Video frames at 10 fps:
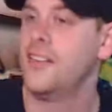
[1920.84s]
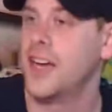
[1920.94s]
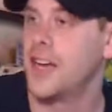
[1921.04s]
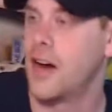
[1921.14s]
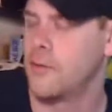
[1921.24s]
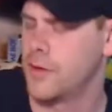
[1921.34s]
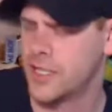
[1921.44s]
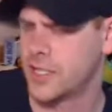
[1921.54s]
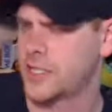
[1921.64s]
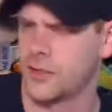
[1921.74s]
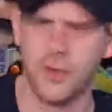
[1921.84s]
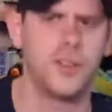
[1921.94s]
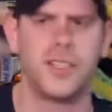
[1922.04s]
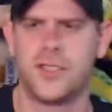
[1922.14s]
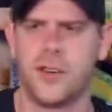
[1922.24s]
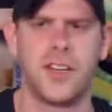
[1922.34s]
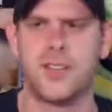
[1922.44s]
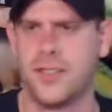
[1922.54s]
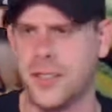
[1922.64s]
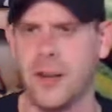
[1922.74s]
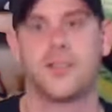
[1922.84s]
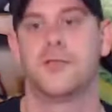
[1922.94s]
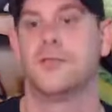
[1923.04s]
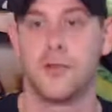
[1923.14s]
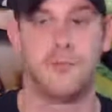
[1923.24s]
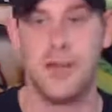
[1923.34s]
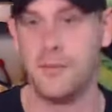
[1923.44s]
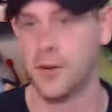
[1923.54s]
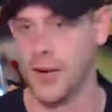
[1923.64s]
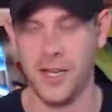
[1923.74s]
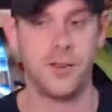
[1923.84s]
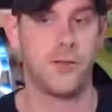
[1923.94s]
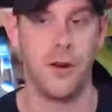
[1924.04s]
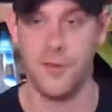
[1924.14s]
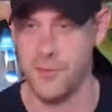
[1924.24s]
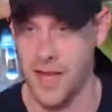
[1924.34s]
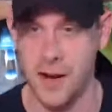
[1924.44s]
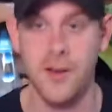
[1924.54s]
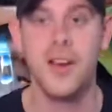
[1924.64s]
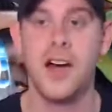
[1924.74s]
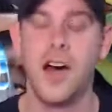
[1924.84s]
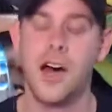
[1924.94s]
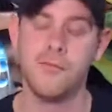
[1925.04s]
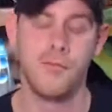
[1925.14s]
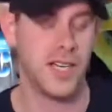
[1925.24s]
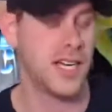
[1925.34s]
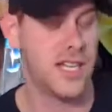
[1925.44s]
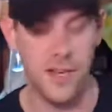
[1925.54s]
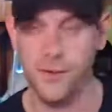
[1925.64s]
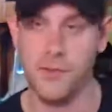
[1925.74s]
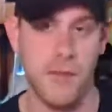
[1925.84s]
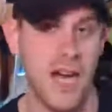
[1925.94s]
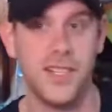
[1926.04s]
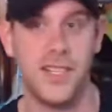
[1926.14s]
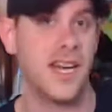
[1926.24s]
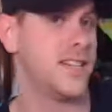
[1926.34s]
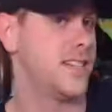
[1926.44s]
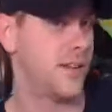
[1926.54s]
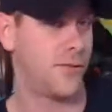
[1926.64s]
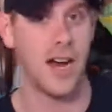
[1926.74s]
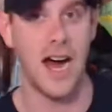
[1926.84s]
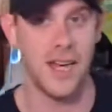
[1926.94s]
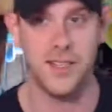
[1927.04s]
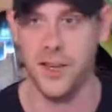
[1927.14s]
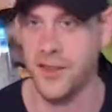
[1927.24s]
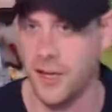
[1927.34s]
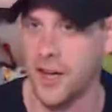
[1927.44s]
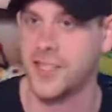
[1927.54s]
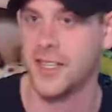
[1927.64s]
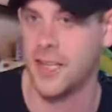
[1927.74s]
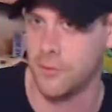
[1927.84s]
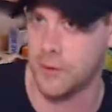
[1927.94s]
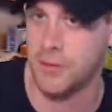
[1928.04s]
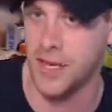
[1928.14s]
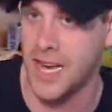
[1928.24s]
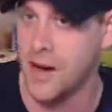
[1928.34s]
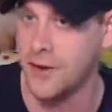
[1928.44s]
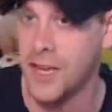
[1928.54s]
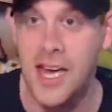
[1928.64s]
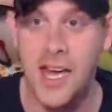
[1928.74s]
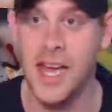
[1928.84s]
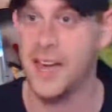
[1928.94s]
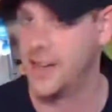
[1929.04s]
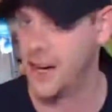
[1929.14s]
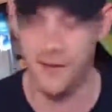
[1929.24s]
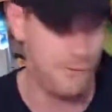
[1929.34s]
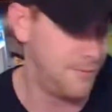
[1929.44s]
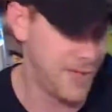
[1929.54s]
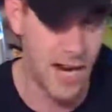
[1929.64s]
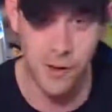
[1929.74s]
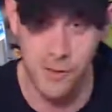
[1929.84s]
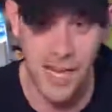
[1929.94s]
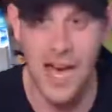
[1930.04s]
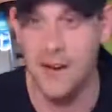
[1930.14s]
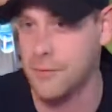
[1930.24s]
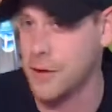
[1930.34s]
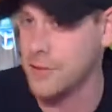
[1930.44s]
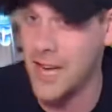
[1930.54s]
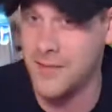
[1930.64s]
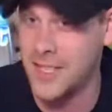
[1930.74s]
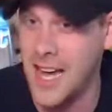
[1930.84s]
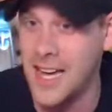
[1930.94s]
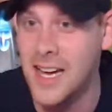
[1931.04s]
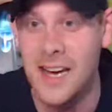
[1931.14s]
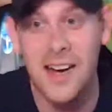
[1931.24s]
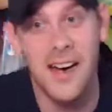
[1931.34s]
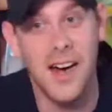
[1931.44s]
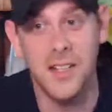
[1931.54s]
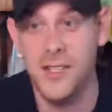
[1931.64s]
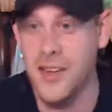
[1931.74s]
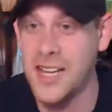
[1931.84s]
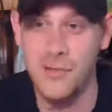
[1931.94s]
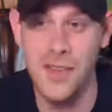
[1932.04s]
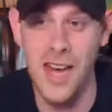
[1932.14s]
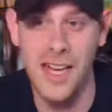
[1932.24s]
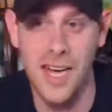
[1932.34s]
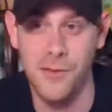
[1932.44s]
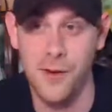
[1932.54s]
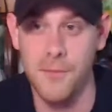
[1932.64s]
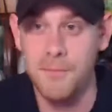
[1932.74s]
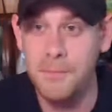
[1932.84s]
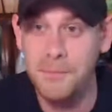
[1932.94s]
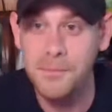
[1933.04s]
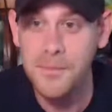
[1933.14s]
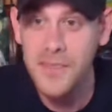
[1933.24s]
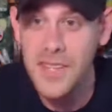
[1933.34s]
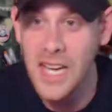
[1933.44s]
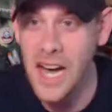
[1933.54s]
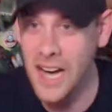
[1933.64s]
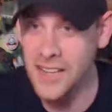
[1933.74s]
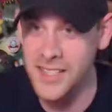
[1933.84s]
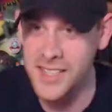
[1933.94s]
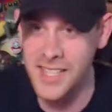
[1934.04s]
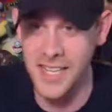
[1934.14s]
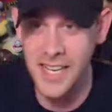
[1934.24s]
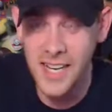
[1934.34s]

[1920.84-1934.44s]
then we just slowly started to talk to more people and grow from there, bring in different mindsets, different eyes on the content that we were putting out. And now we have what we have today. So that's where that came from. Let's see.